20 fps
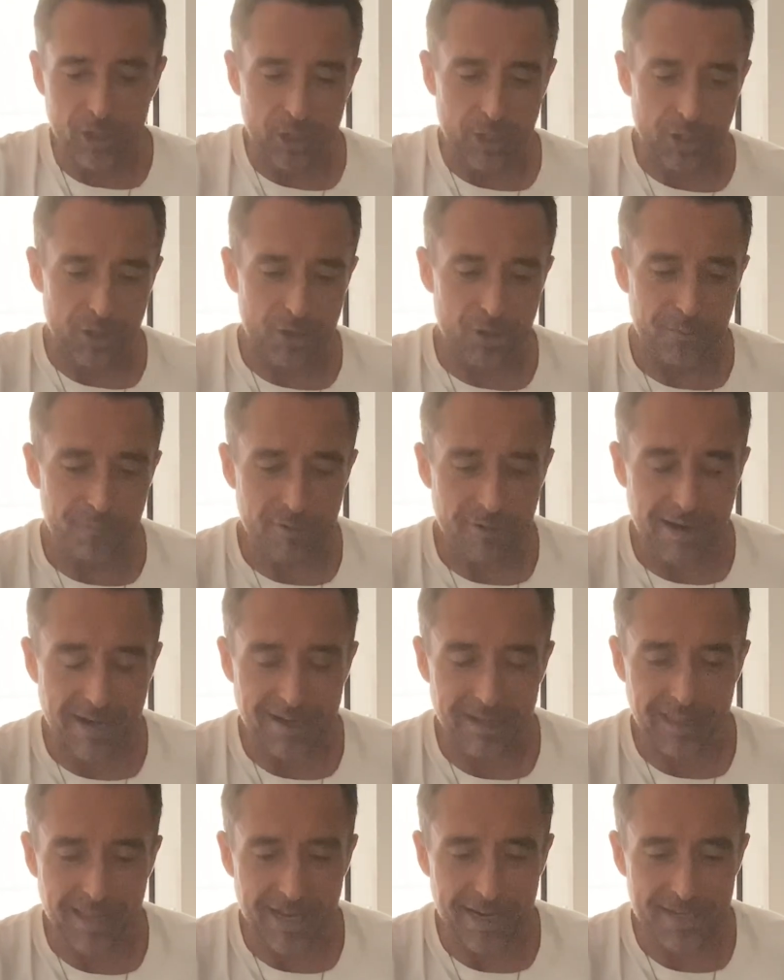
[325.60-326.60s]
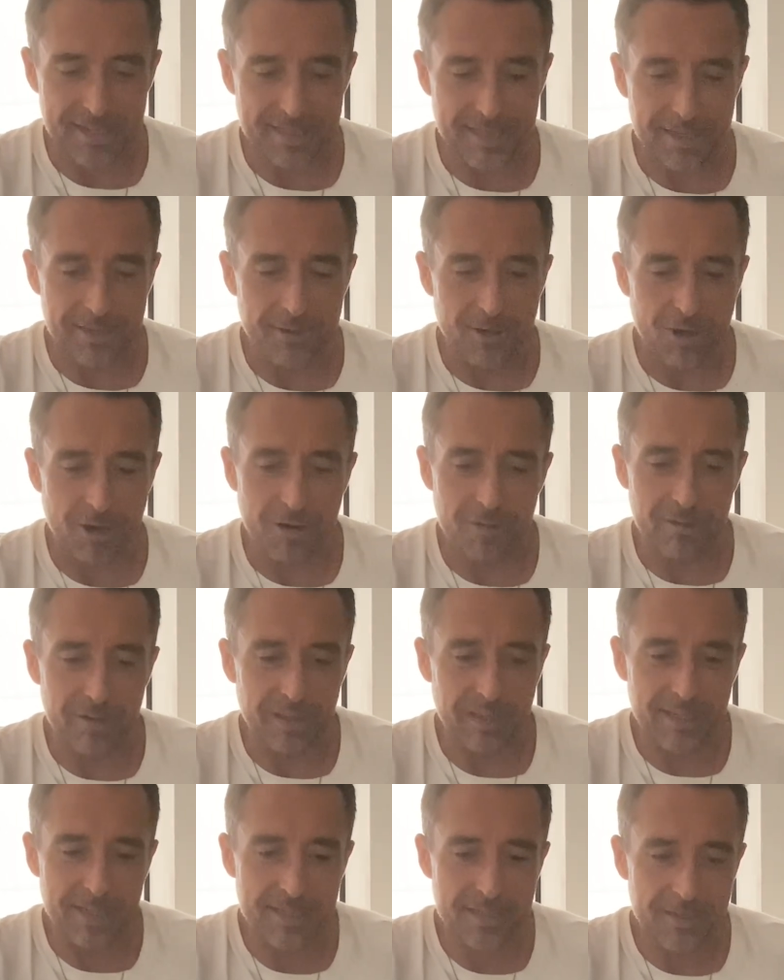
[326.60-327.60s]
an overanalyzing, or at
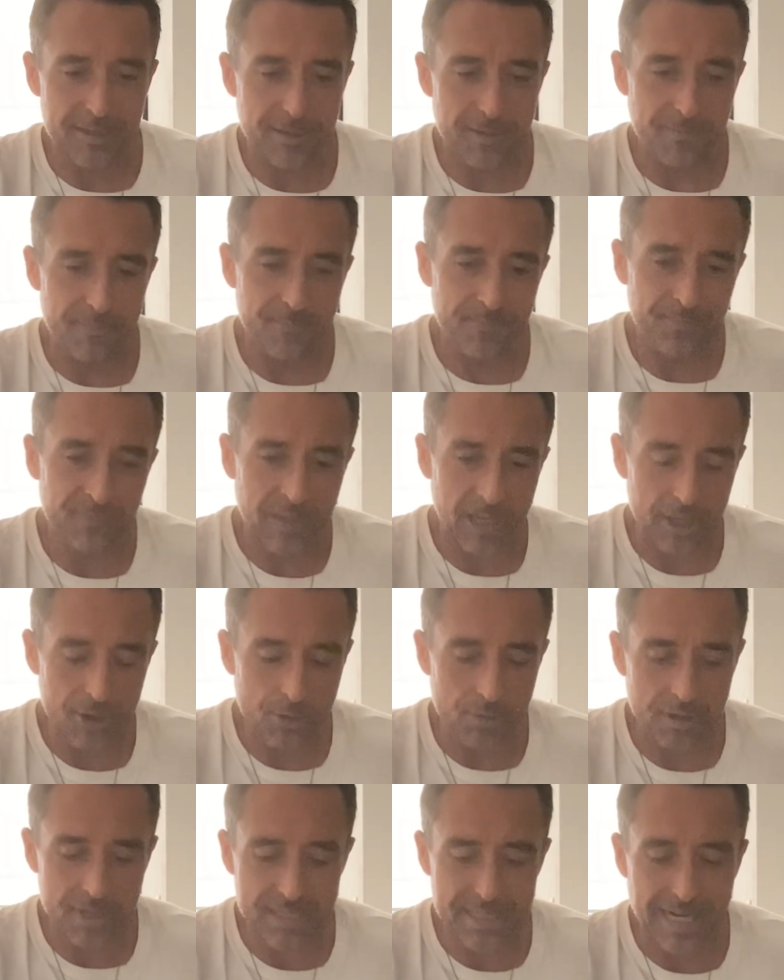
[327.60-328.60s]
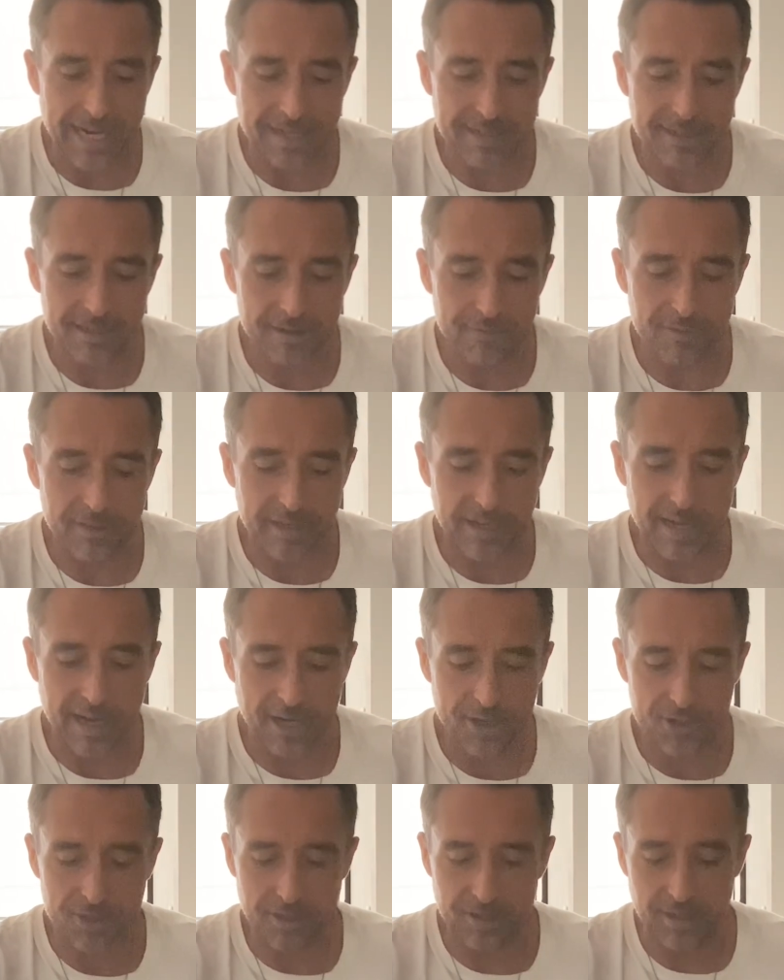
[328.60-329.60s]
least an understanding of the
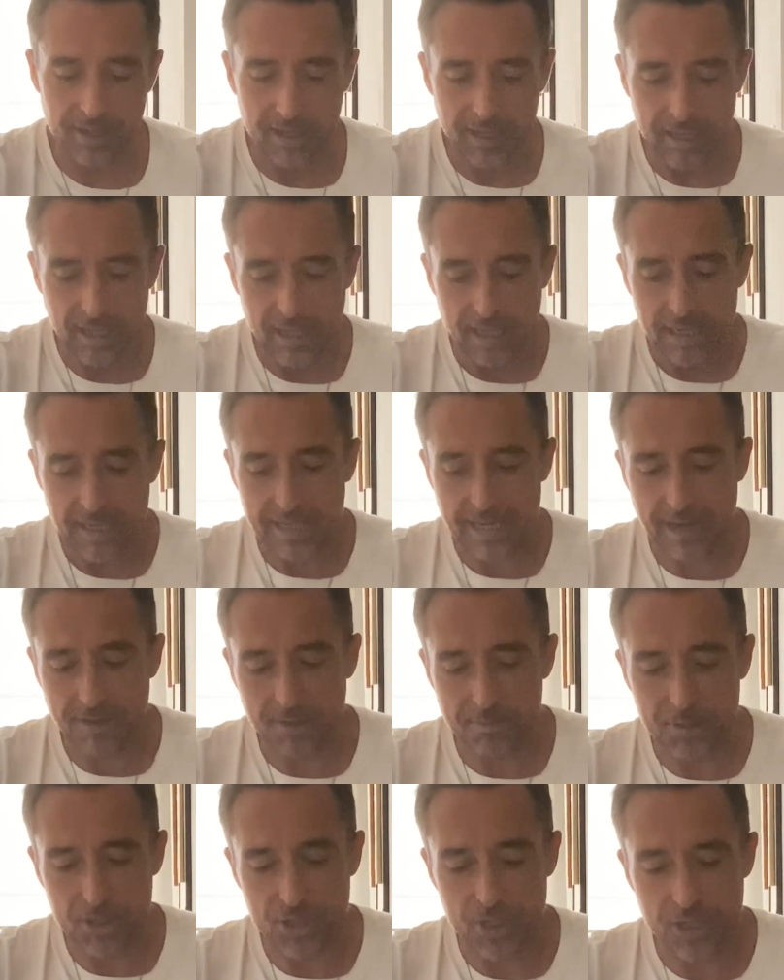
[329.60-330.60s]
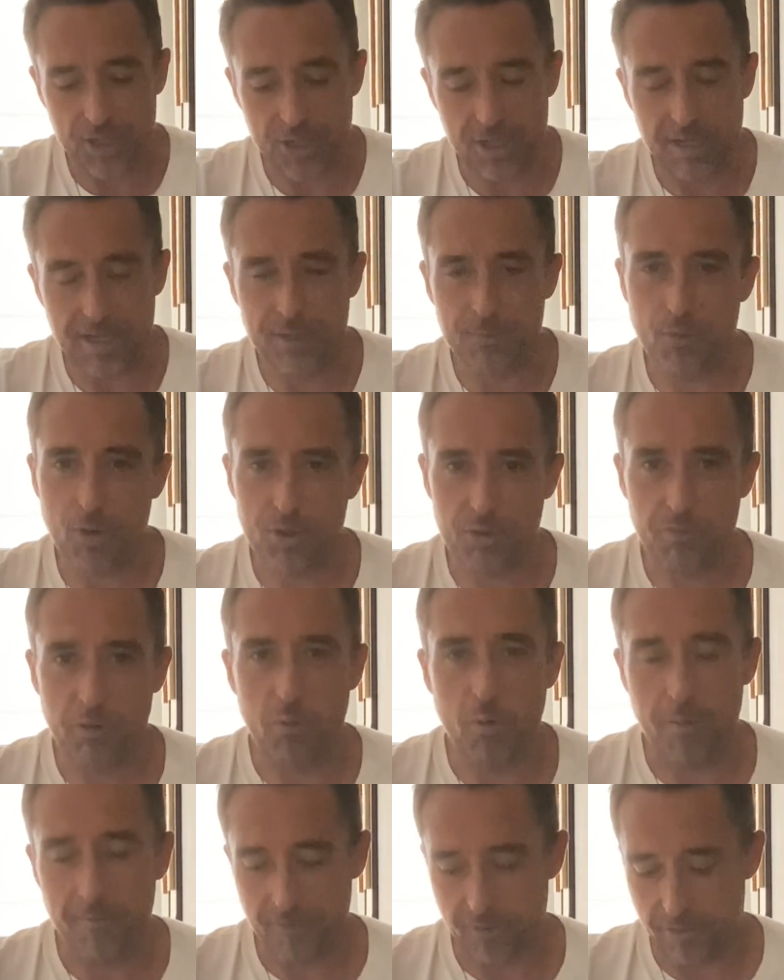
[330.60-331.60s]
connection. Now the Magician is, what do we
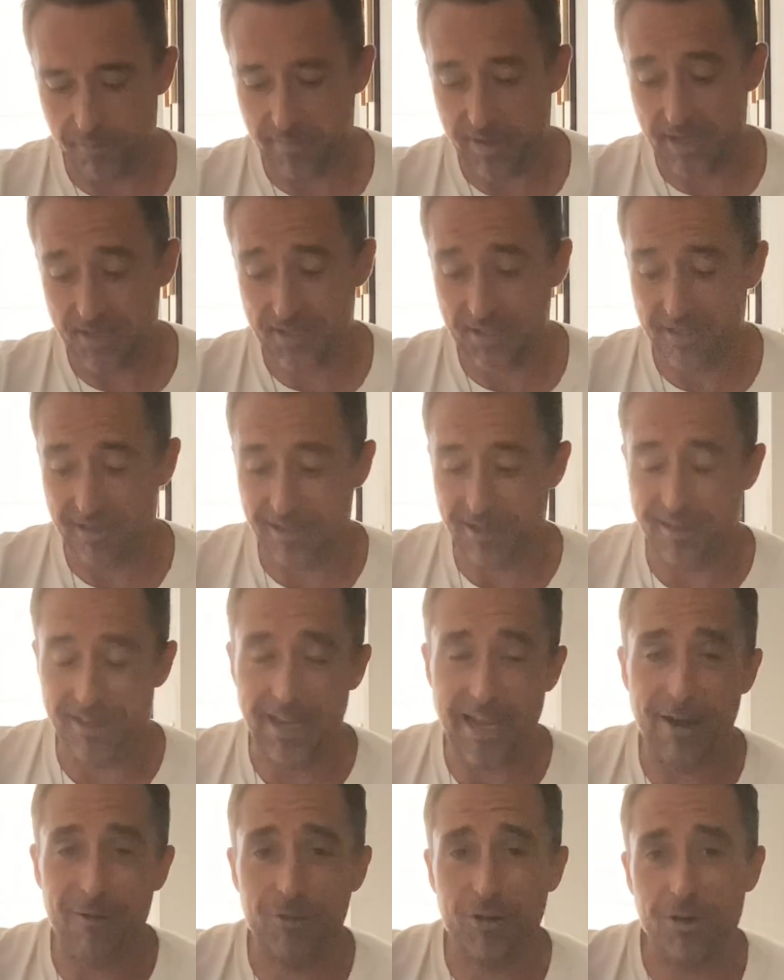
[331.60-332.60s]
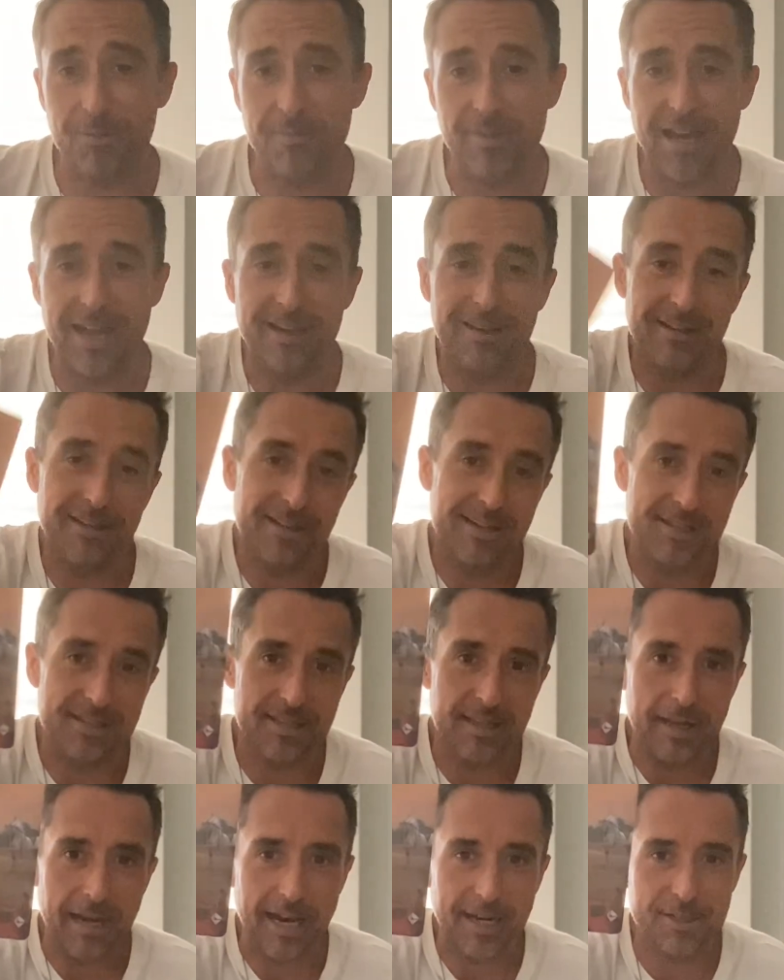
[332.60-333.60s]
want from this? And the outcome then is
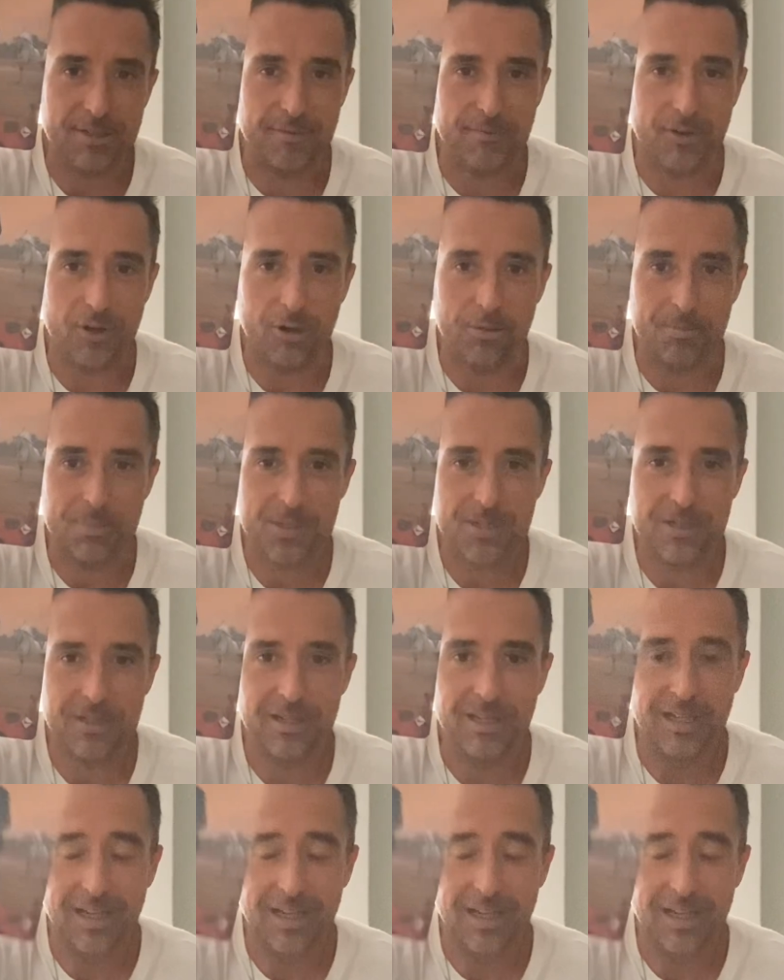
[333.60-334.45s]
the Knight of Cups.